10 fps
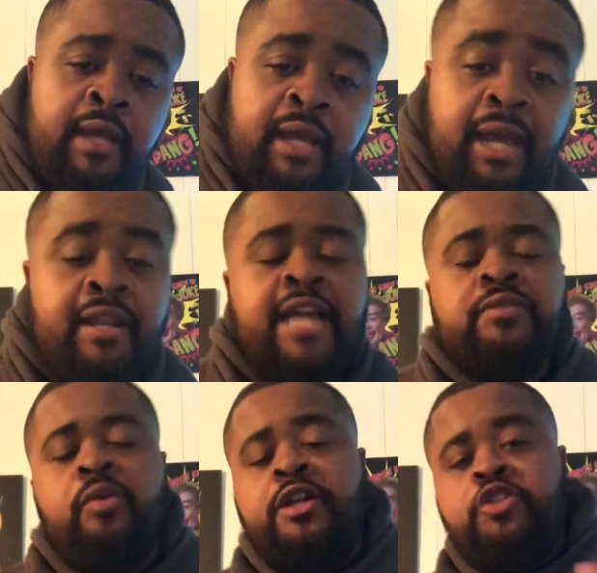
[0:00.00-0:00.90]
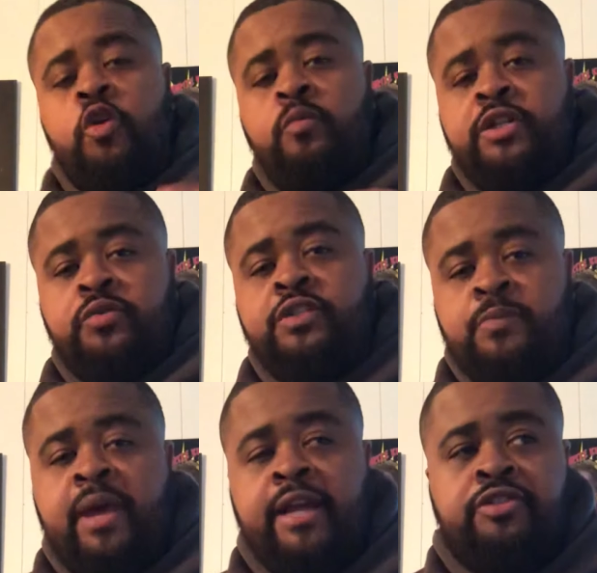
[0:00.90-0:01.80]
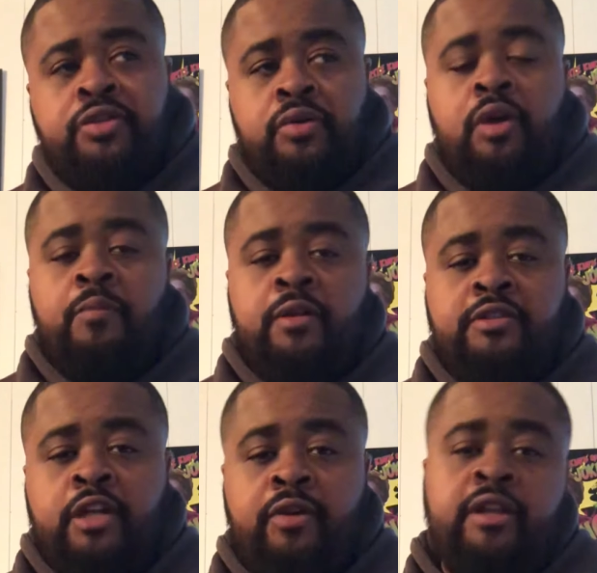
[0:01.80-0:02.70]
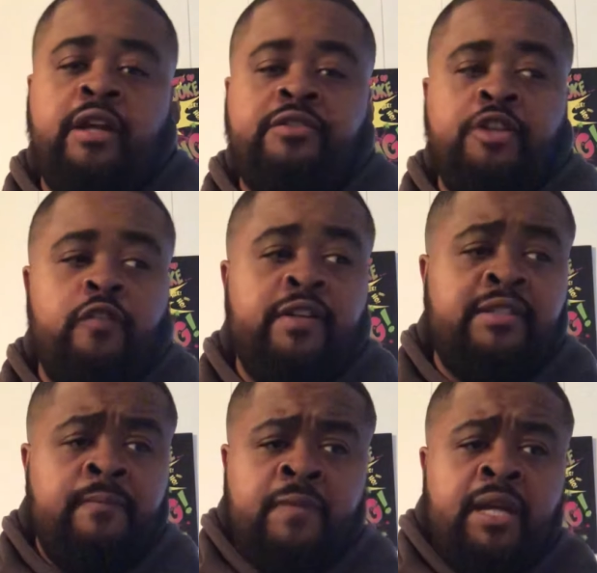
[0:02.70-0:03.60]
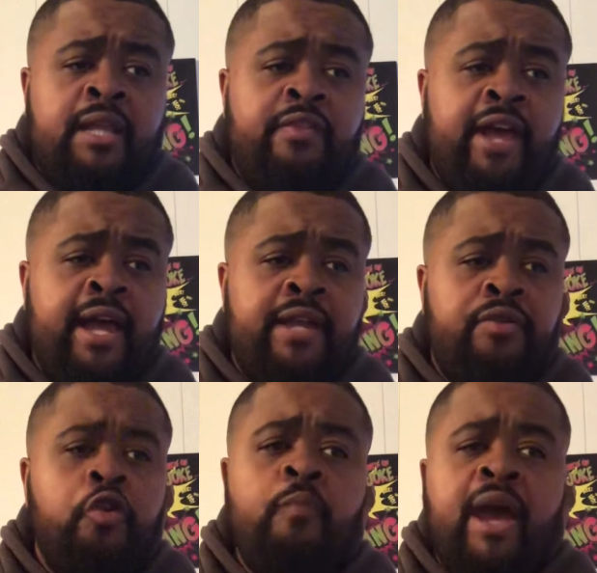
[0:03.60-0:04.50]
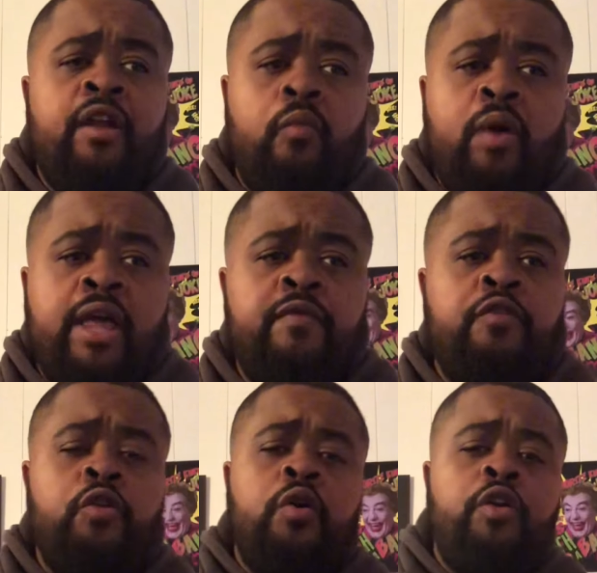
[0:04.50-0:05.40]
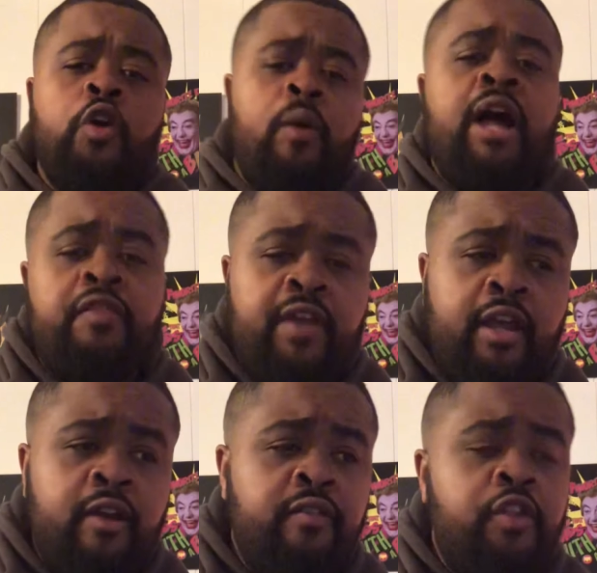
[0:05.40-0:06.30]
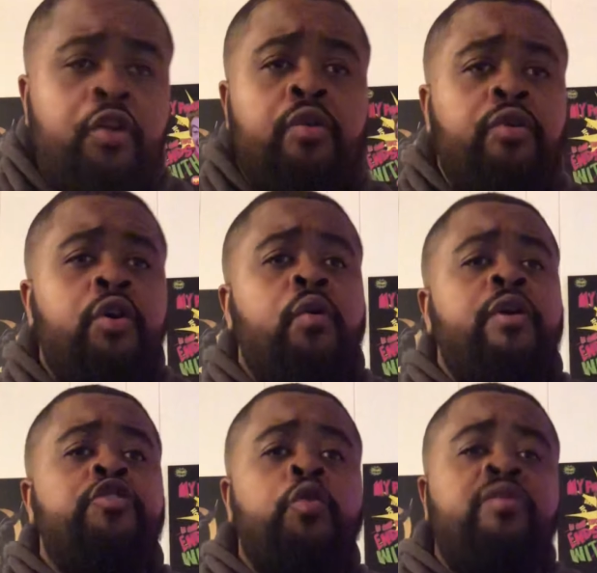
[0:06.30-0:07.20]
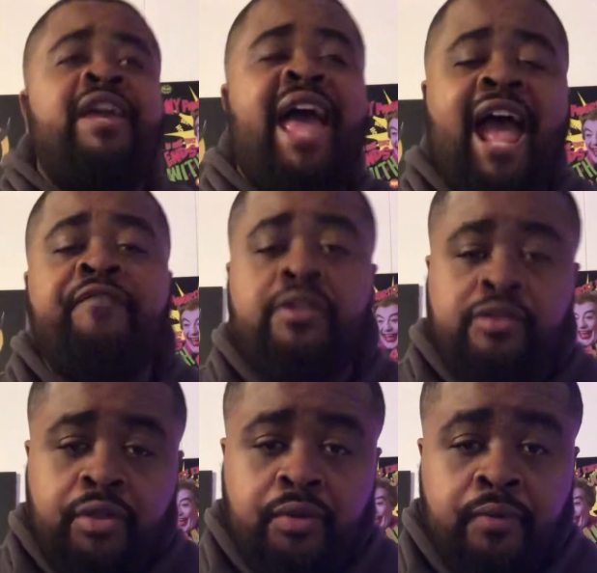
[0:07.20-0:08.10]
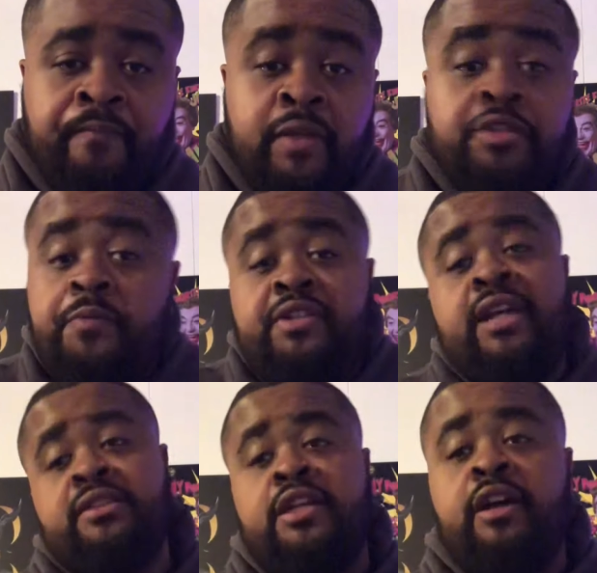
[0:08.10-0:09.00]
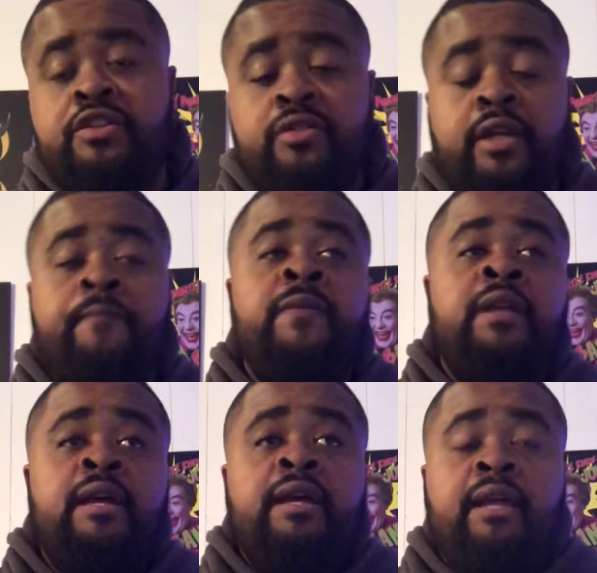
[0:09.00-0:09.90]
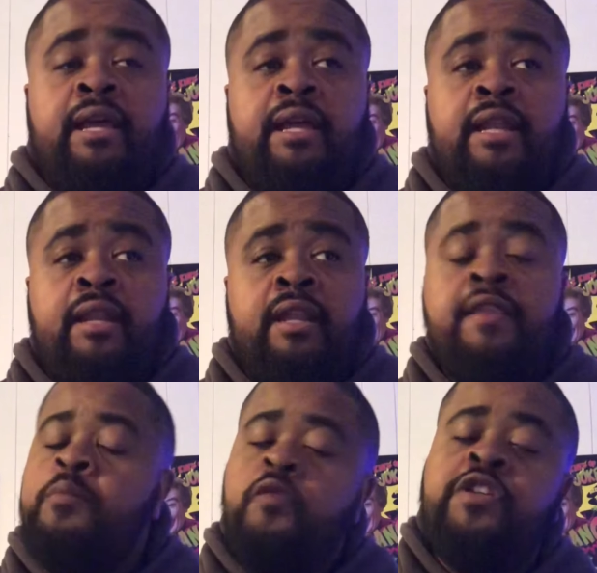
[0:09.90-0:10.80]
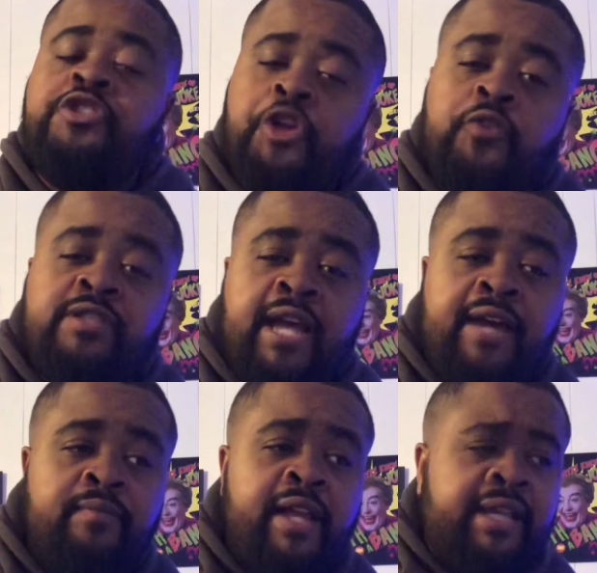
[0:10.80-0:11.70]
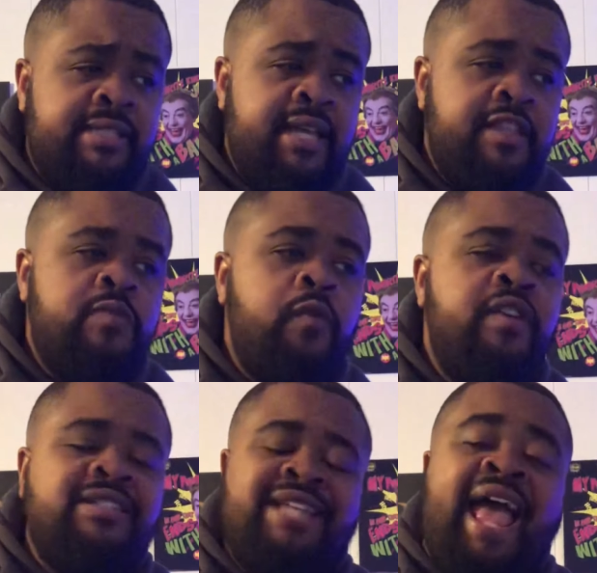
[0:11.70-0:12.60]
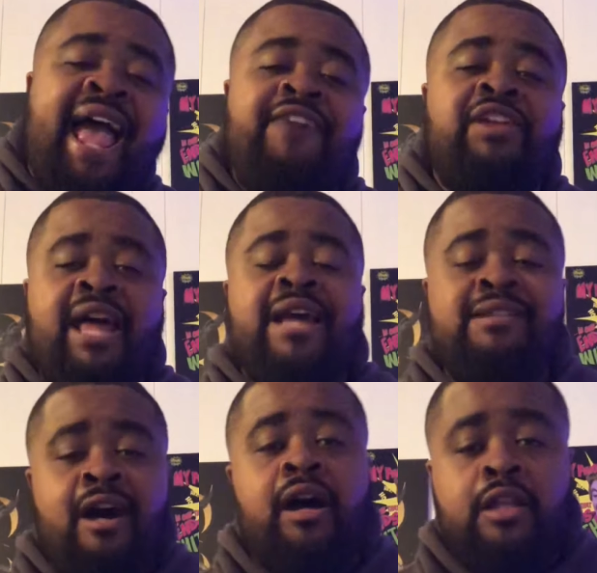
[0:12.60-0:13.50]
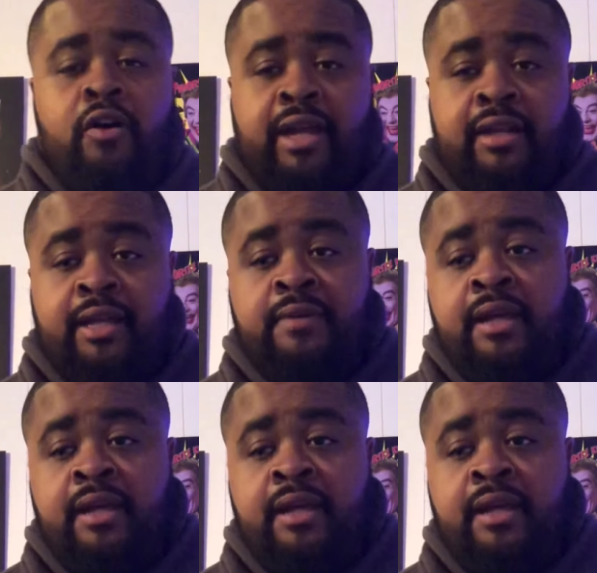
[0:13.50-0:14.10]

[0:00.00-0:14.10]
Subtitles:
And that's where I show much respect to our military and our service, that no matter what, they're going to go out there, they're going to go and do what they have to do to protect the country. And that movie shows that. Like I said, this movie doesn't have a lot of dialogue in it.